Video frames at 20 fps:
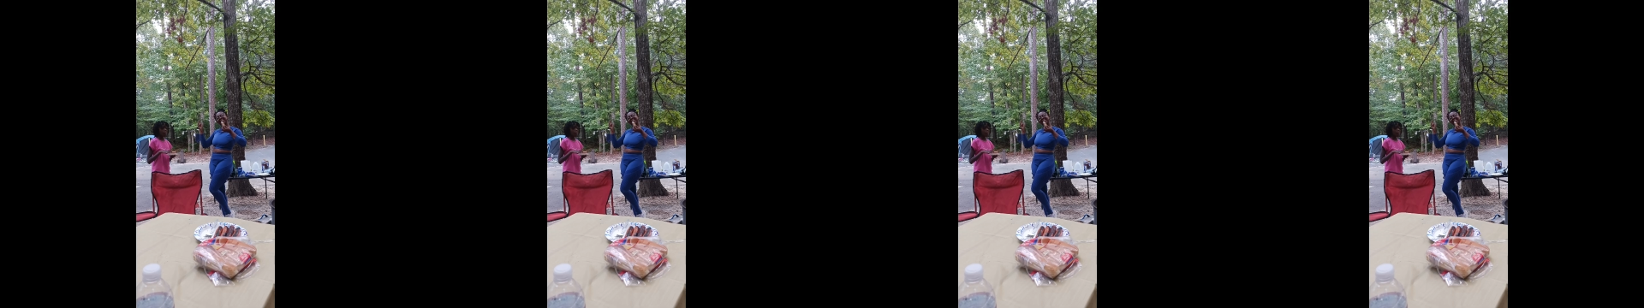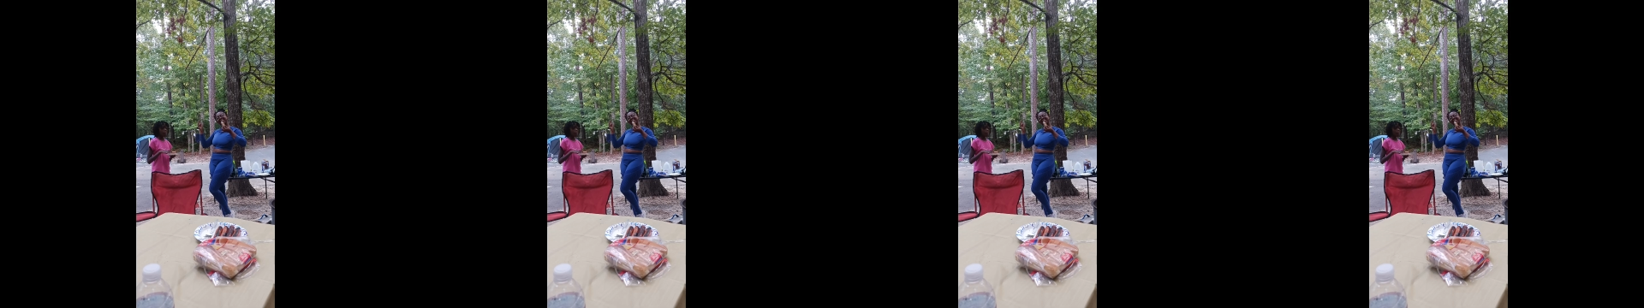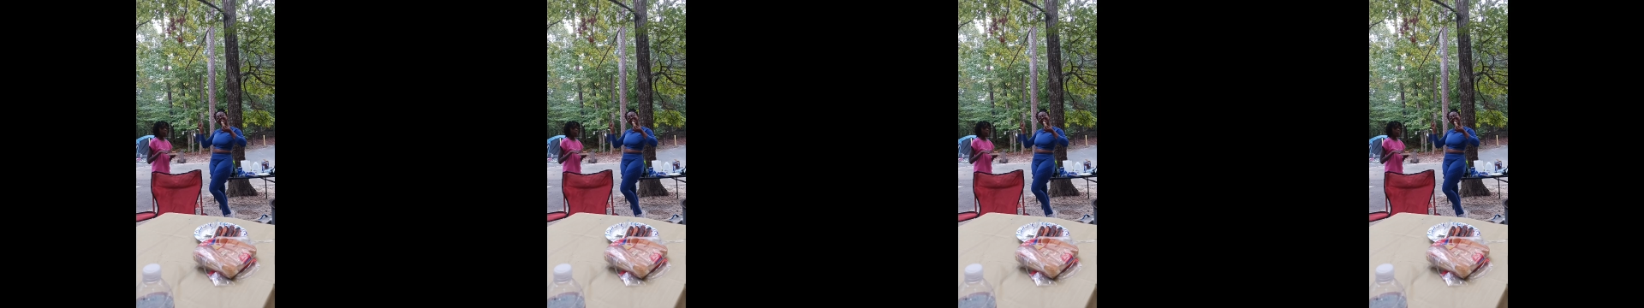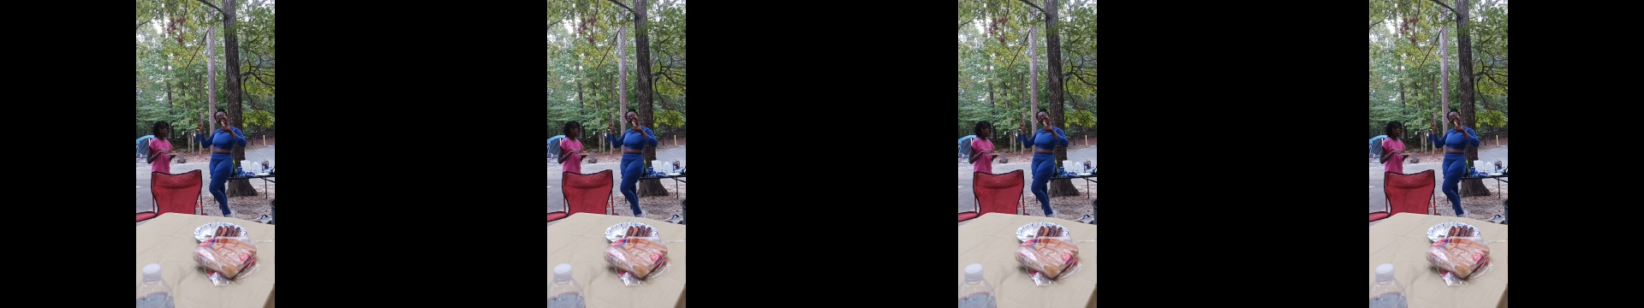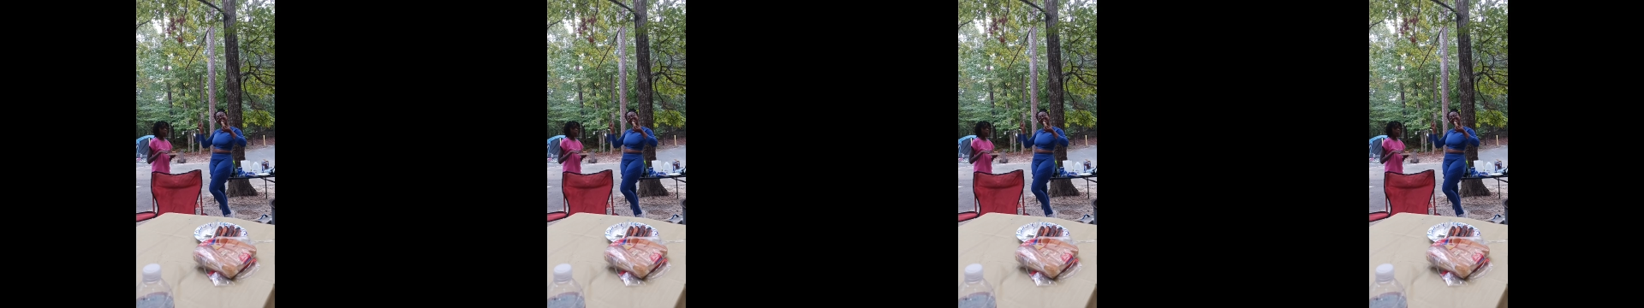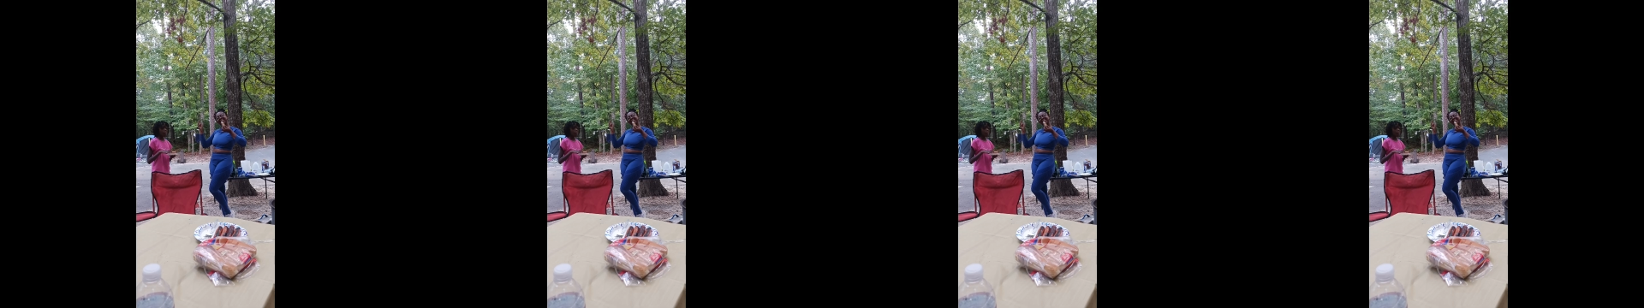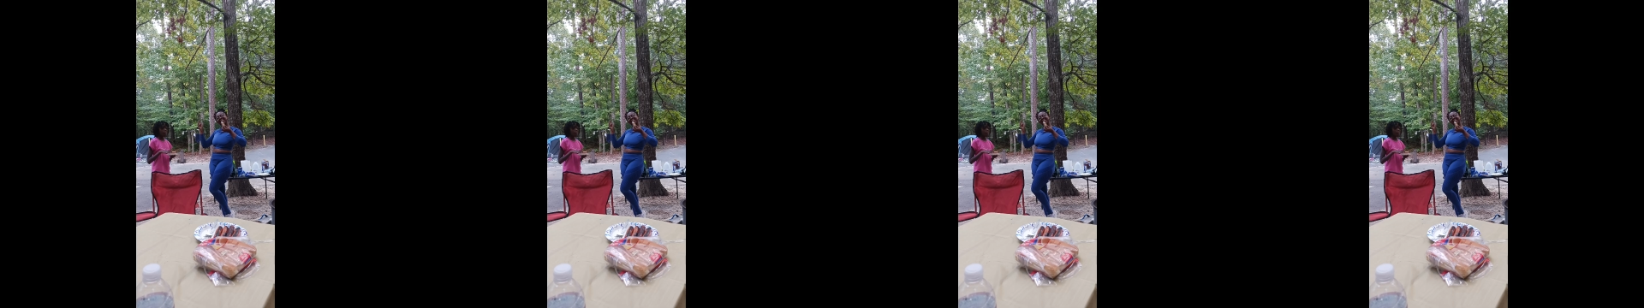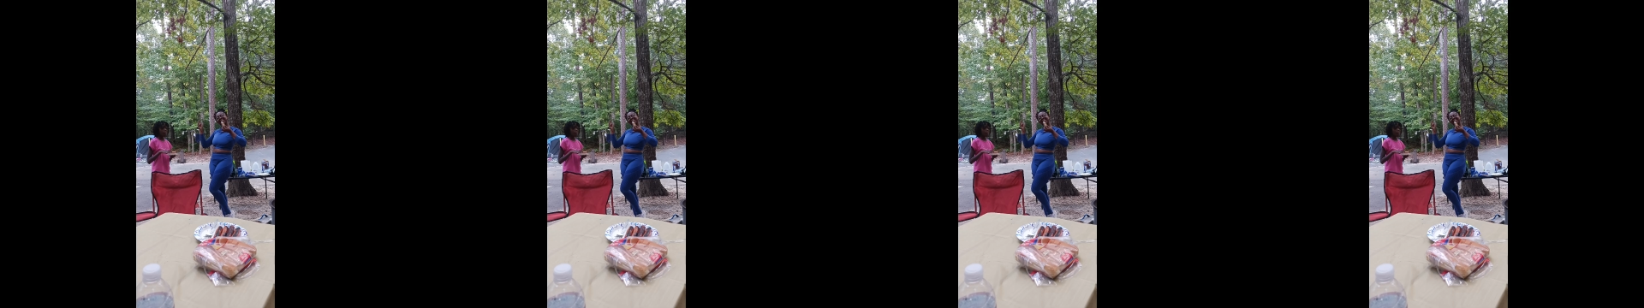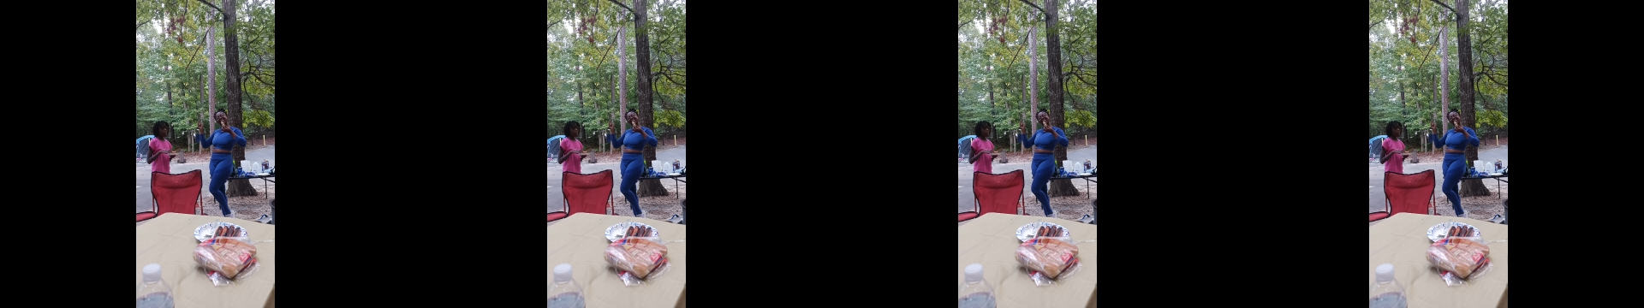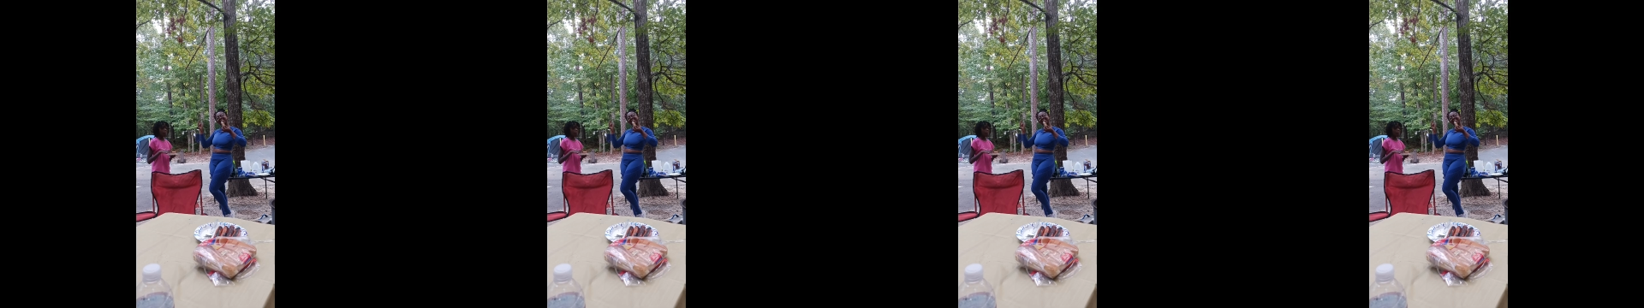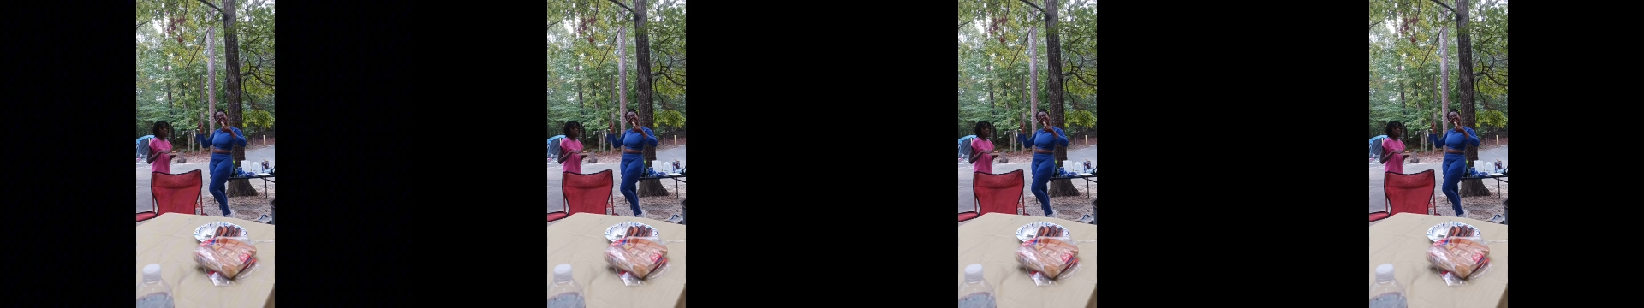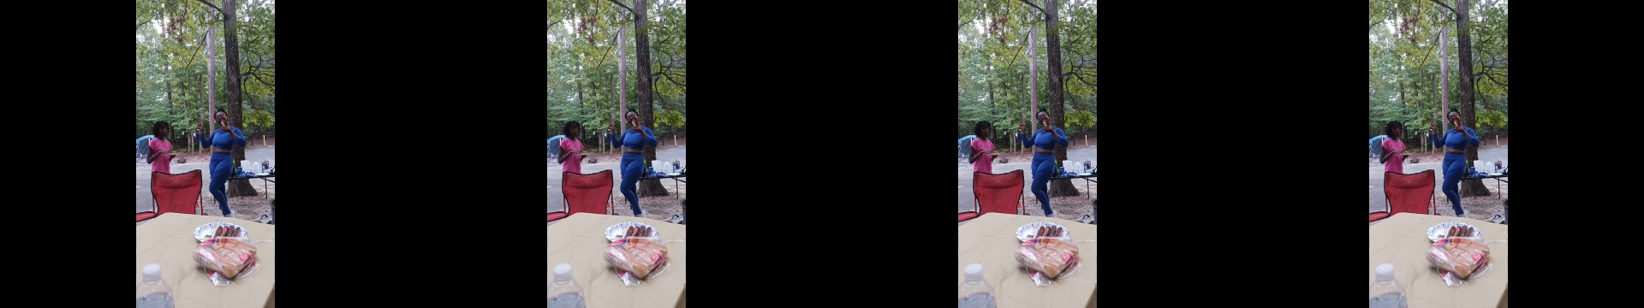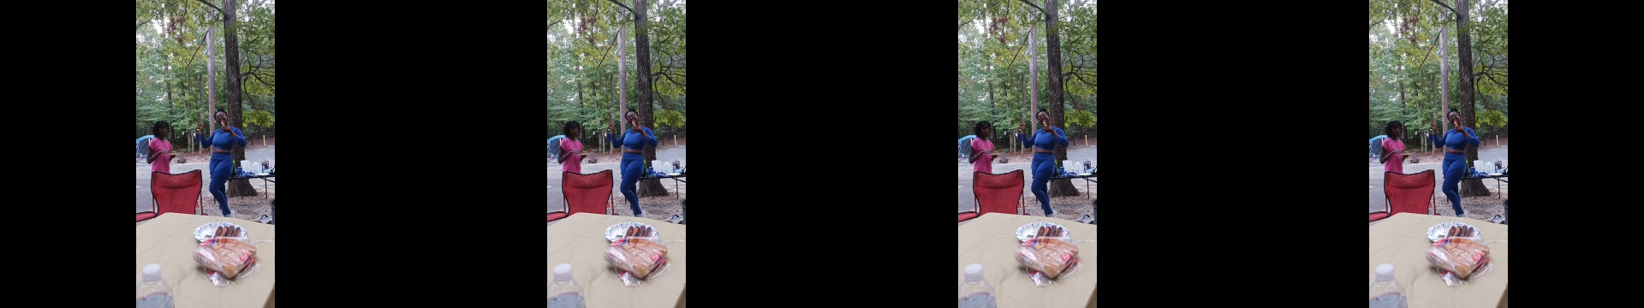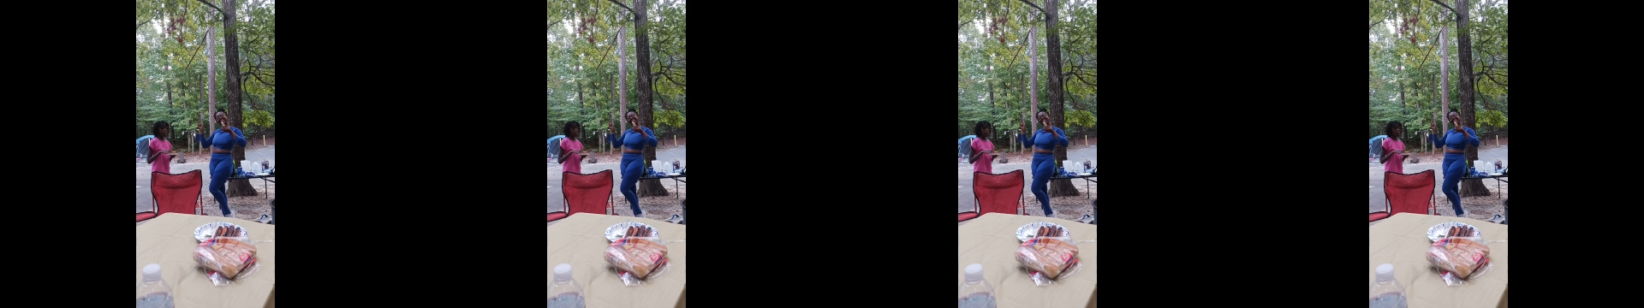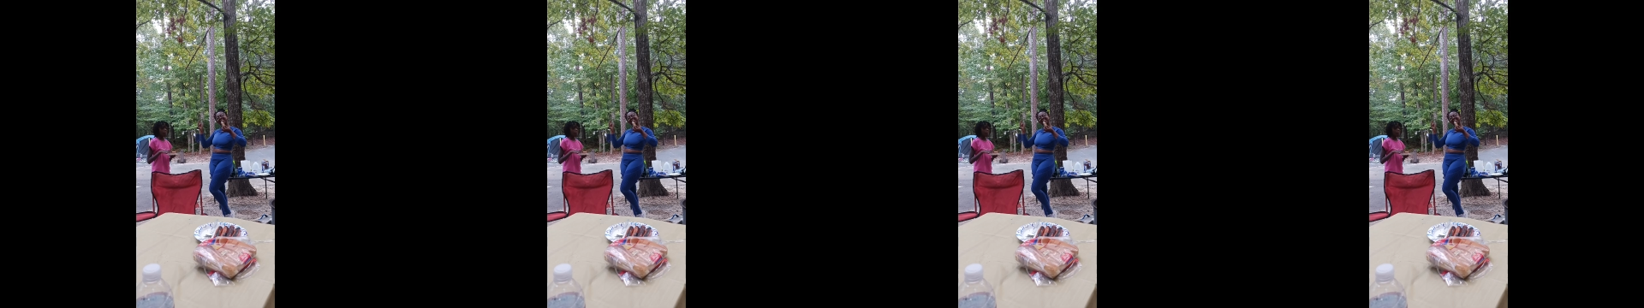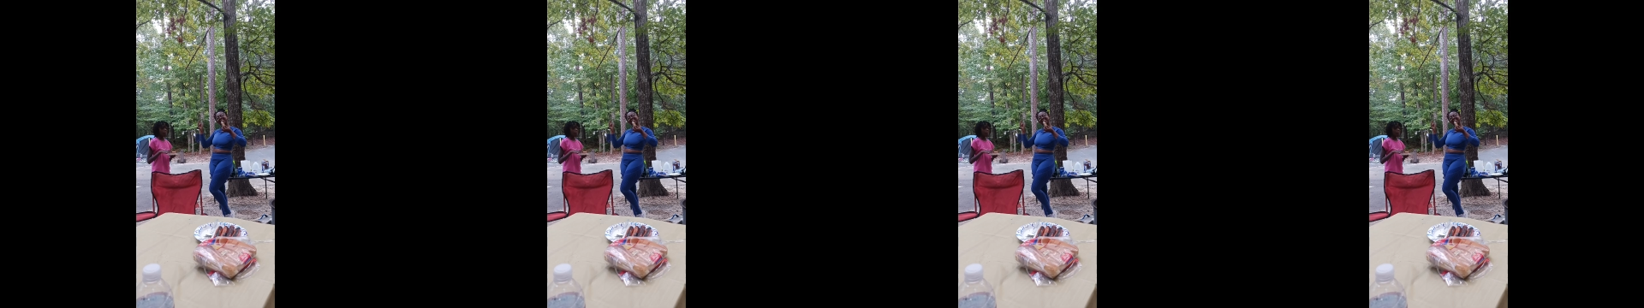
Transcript: Nobody's mouth can be seen.